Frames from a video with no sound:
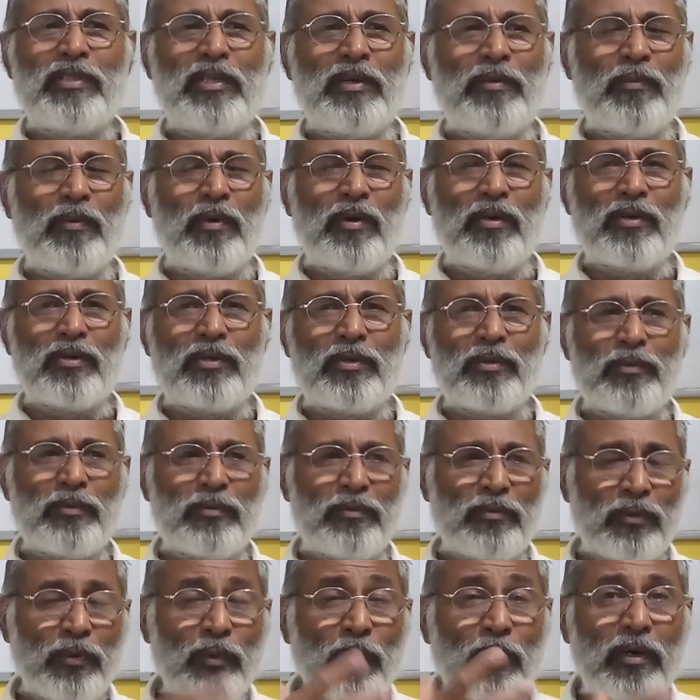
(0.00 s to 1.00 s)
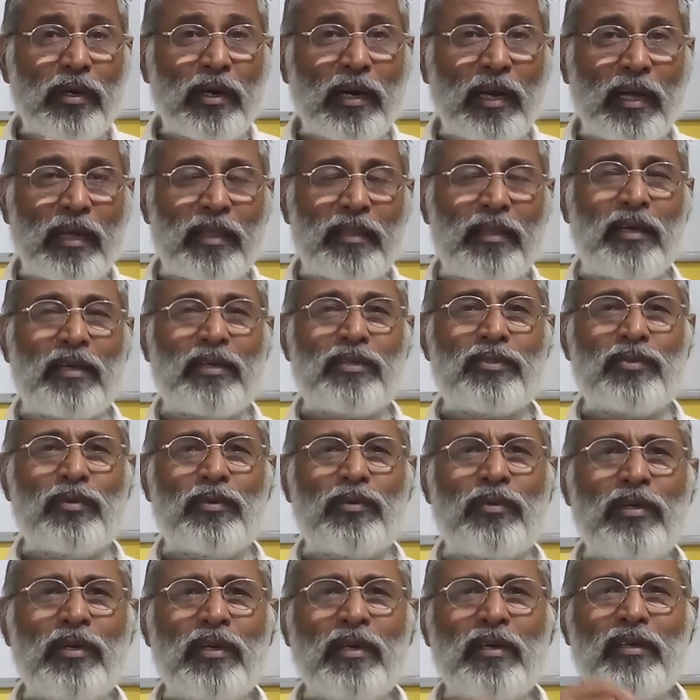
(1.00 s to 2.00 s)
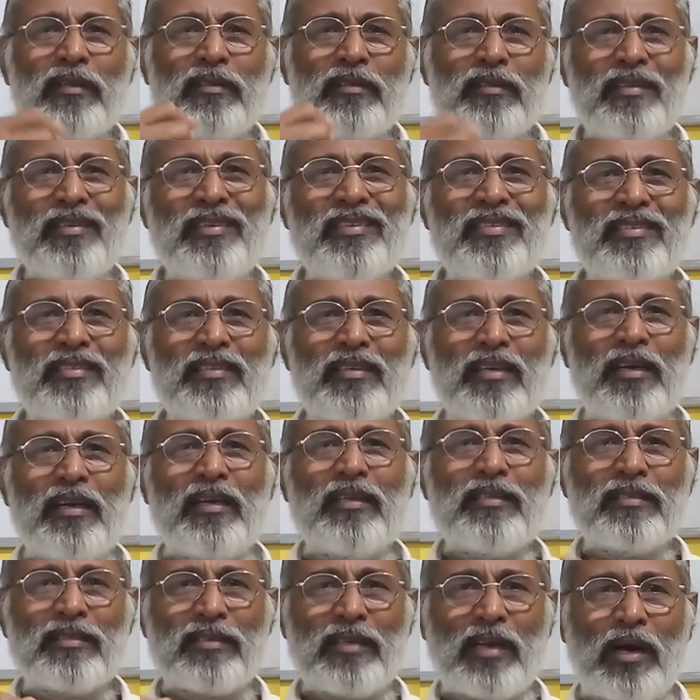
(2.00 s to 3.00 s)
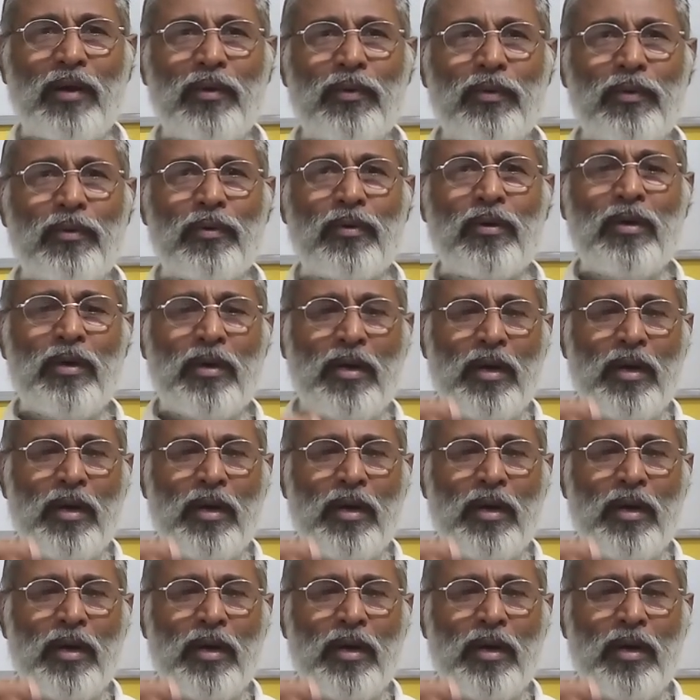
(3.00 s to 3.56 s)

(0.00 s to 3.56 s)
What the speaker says: They want to look like that. So this is Rahu.